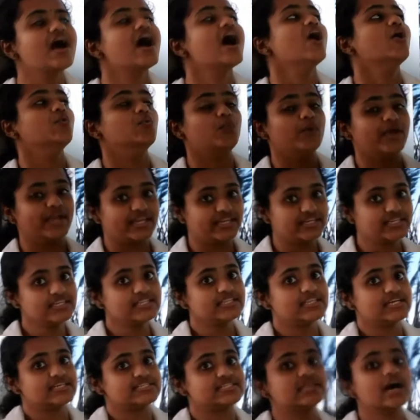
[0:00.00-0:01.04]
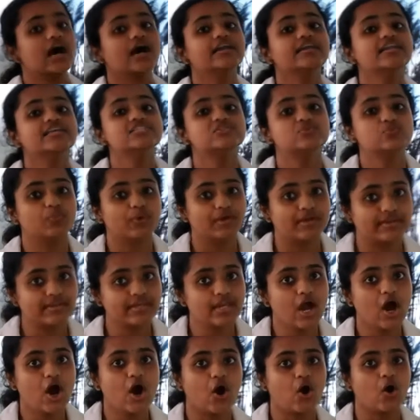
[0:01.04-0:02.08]
When the sun is very
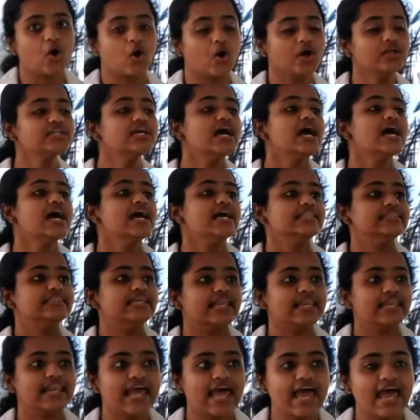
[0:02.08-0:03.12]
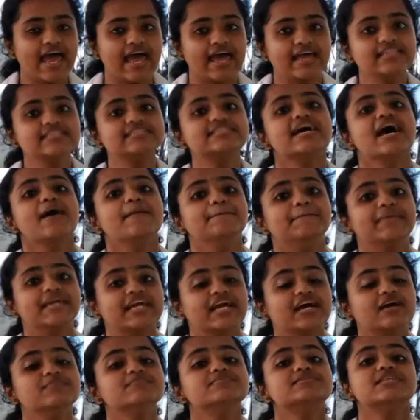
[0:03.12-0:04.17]
hot, the land
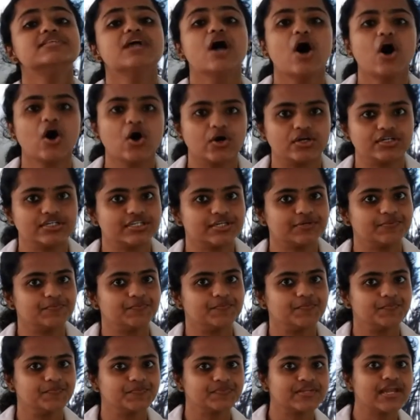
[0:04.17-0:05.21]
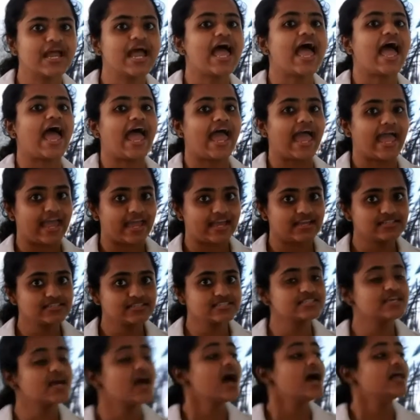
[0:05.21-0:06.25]
becomes hot. And
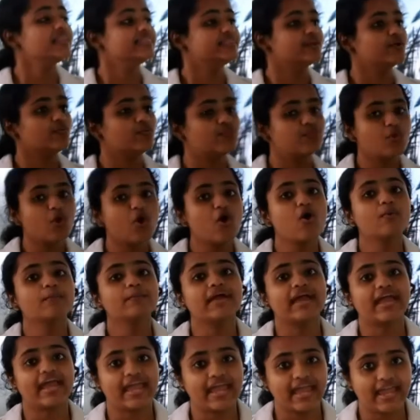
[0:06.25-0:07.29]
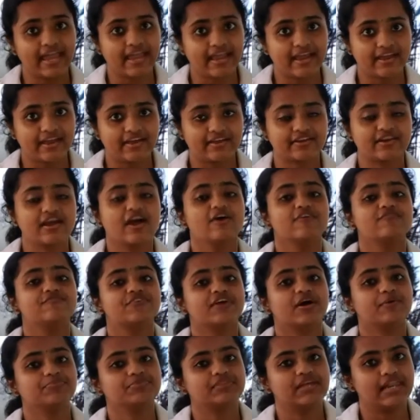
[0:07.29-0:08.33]
the warm air
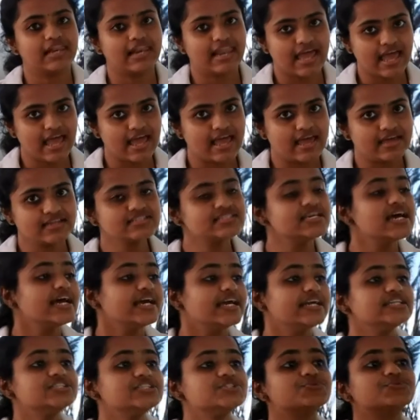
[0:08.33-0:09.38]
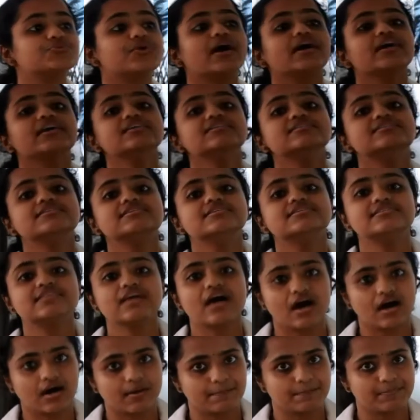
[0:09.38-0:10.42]
from the land, it rises
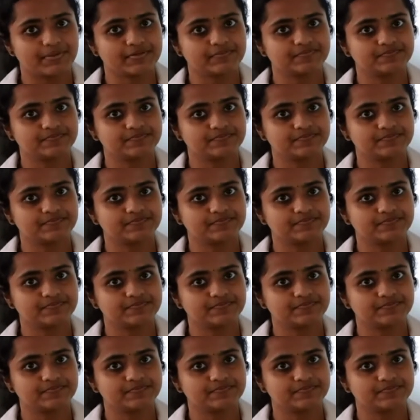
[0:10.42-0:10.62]
up.